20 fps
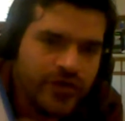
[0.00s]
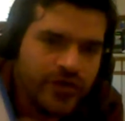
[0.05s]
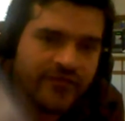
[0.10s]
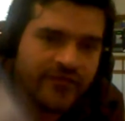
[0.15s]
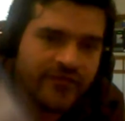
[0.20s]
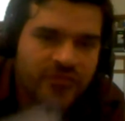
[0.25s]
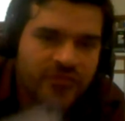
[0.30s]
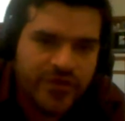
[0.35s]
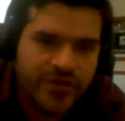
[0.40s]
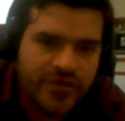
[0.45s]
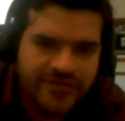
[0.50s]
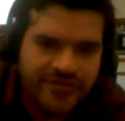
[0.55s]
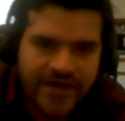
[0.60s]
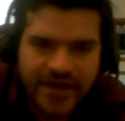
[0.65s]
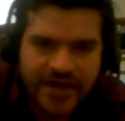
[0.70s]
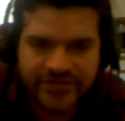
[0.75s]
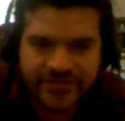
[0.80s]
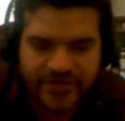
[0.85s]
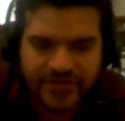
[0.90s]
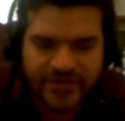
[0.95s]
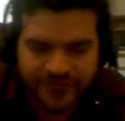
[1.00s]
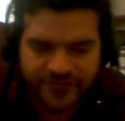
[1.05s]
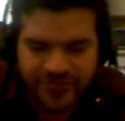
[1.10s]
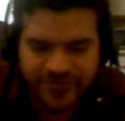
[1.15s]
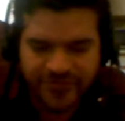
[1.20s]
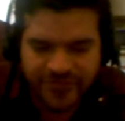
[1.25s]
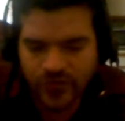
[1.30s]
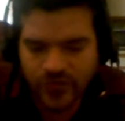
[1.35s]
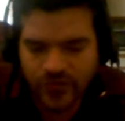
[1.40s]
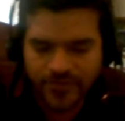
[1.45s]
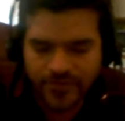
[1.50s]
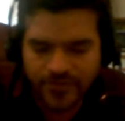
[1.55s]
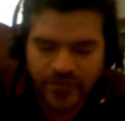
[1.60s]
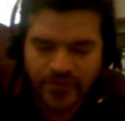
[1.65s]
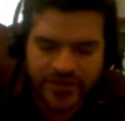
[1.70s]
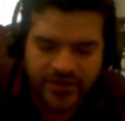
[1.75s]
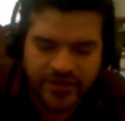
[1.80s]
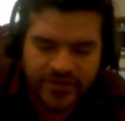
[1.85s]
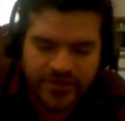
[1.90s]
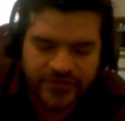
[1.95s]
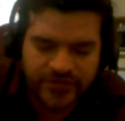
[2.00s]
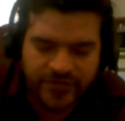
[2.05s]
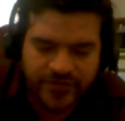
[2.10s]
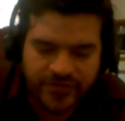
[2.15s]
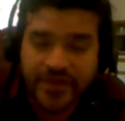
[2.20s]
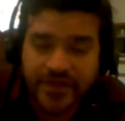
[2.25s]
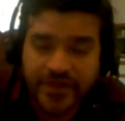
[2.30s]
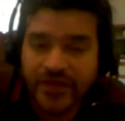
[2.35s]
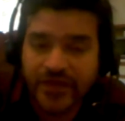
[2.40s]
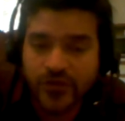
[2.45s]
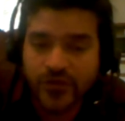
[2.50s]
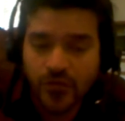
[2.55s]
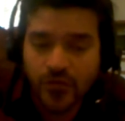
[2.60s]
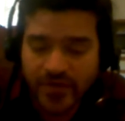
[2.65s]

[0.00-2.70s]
give them 3 facts and then follow up with something that you